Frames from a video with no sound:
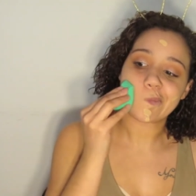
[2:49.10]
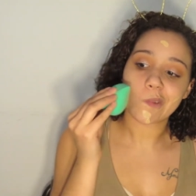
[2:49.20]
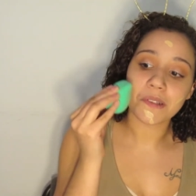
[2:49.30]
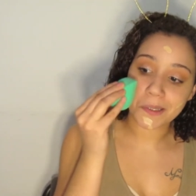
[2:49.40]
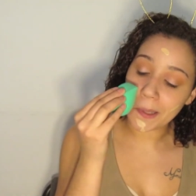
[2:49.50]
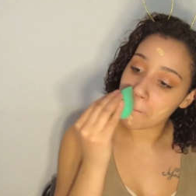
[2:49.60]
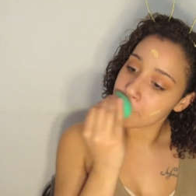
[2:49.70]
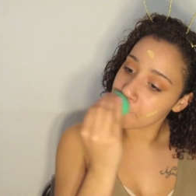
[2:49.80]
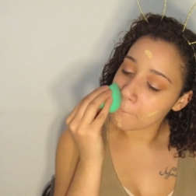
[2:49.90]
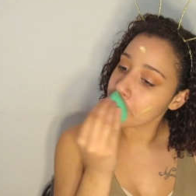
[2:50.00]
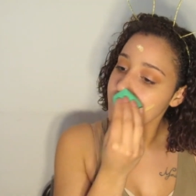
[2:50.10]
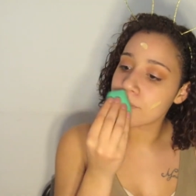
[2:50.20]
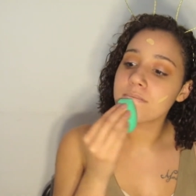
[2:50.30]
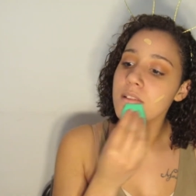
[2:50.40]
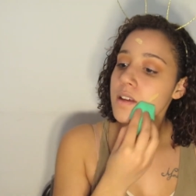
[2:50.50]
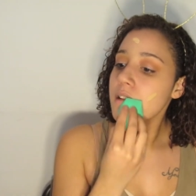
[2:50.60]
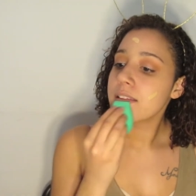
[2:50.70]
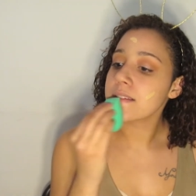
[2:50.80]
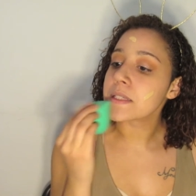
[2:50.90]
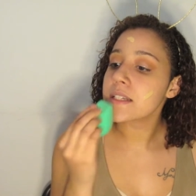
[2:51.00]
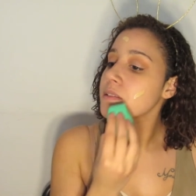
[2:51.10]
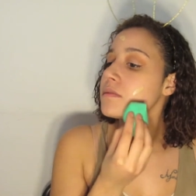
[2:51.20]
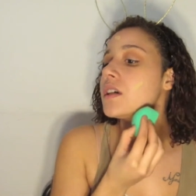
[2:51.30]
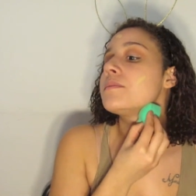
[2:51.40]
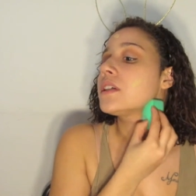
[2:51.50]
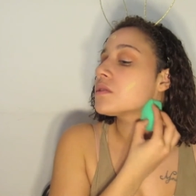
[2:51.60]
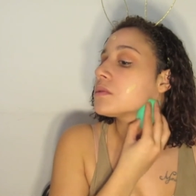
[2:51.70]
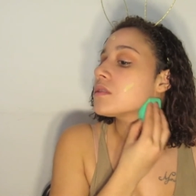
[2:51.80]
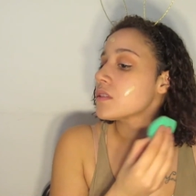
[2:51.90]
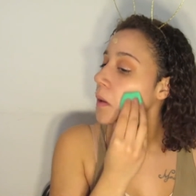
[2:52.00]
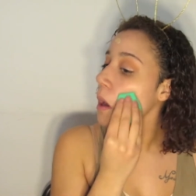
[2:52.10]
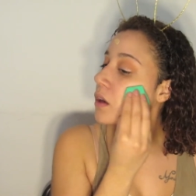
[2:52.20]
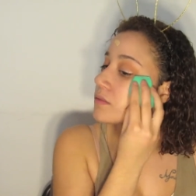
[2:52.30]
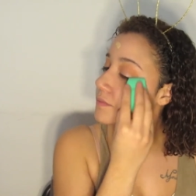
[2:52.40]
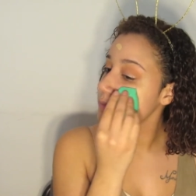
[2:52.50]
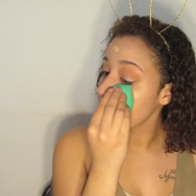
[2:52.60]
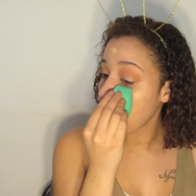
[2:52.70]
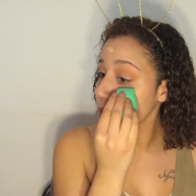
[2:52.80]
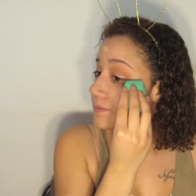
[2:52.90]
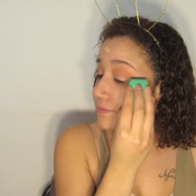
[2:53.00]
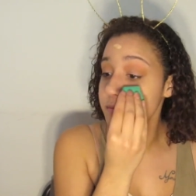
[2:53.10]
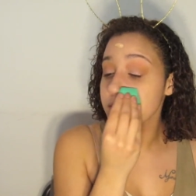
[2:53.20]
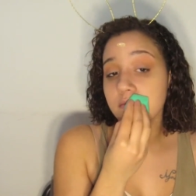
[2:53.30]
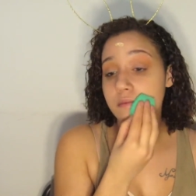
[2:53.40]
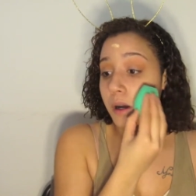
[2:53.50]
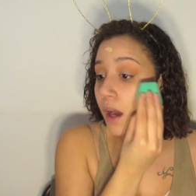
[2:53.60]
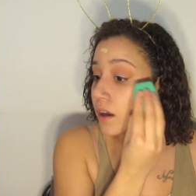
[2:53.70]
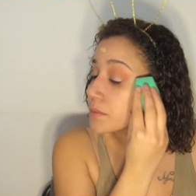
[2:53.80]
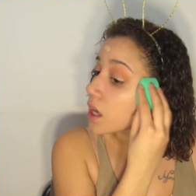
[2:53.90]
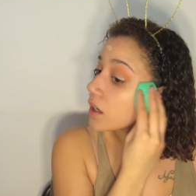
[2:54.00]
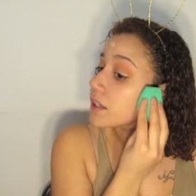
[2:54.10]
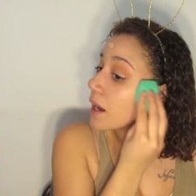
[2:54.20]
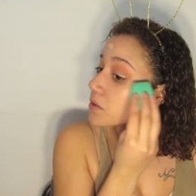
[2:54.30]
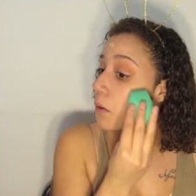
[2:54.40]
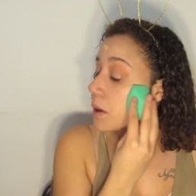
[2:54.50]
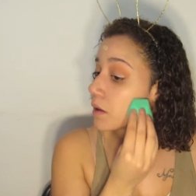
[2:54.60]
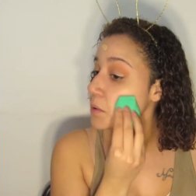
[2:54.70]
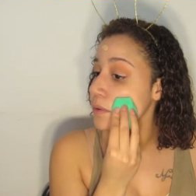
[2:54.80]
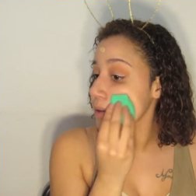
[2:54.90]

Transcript: Do it seriously? This um, equal tools thing? I would throw away my right now if I